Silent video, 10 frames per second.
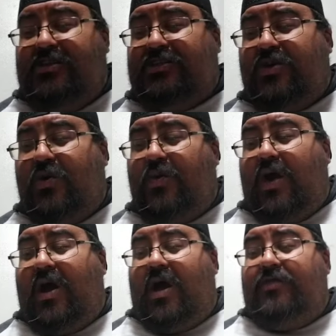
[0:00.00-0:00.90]
So
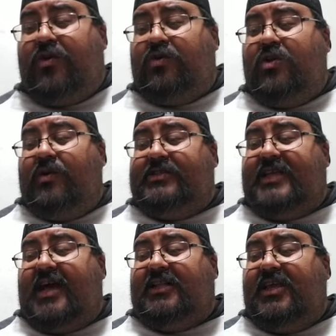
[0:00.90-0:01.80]
uh, don't know
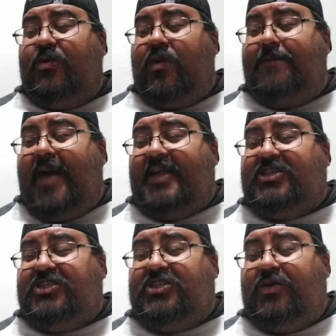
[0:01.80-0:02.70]
exactly what
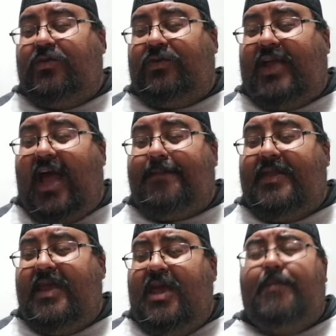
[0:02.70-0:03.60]
matches that will
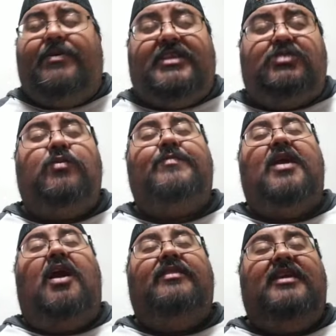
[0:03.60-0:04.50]
happen, but this will
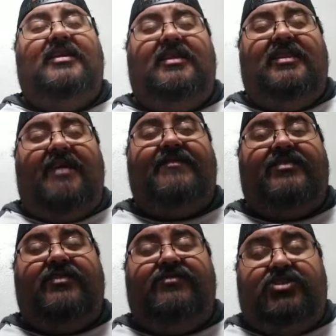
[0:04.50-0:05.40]
be on the
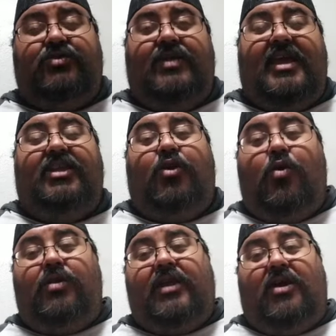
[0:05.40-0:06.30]
11th of June in
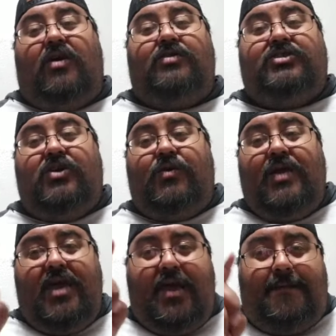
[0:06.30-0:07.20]
Korakuen Hall. So
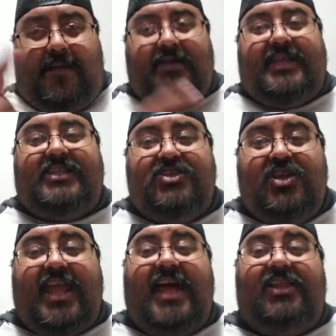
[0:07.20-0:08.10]
Mark that to
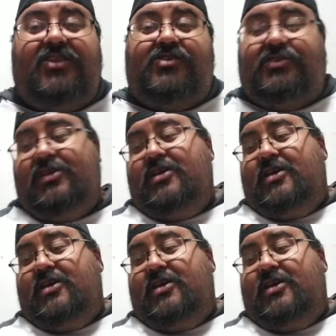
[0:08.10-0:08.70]
your calendars.